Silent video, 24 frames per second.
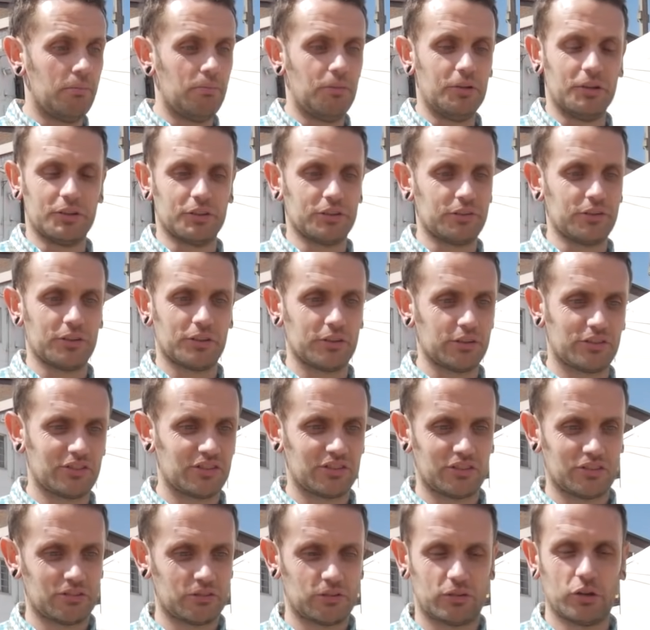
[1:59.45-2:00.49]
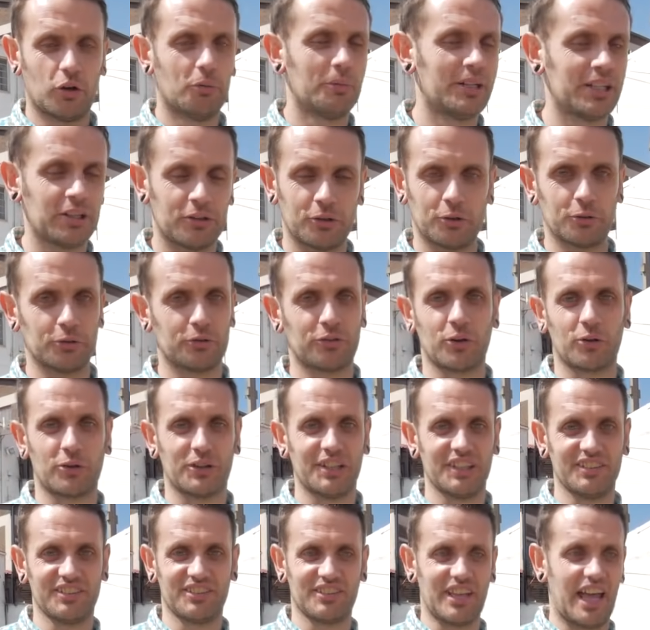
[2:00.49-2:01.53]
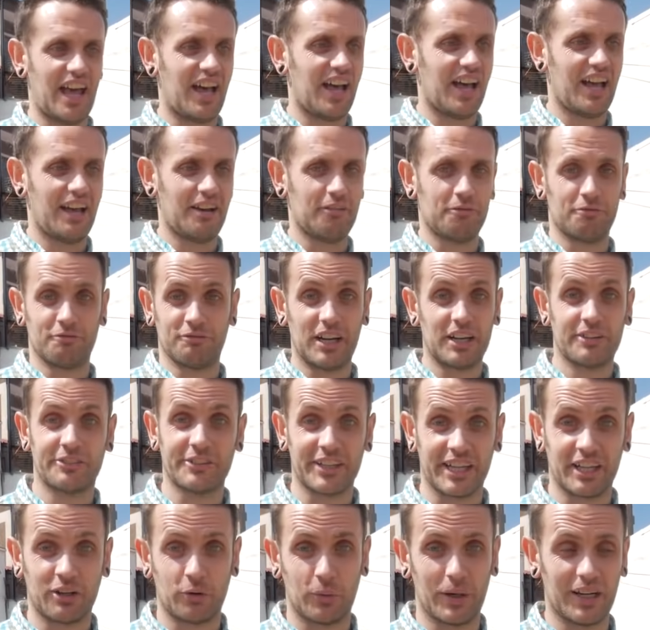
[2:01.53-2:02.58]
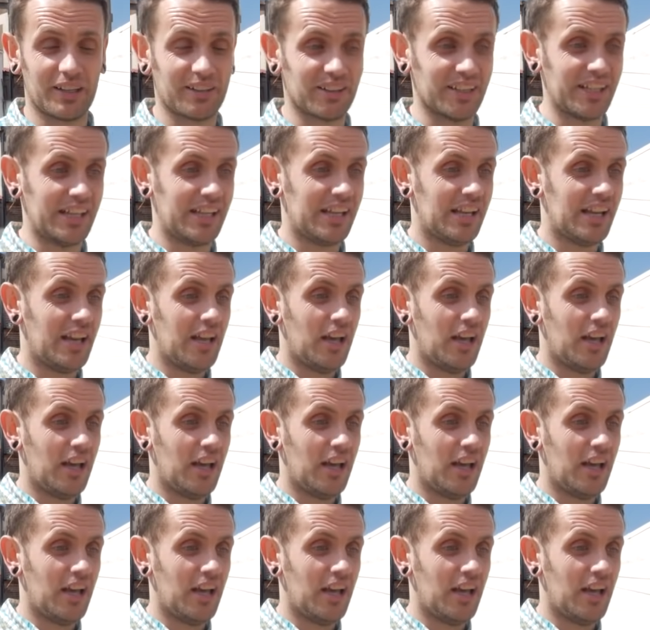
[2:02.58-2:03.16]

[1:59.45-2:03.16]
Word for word: There's, there's so many cool stories. Uh, very, very quickly,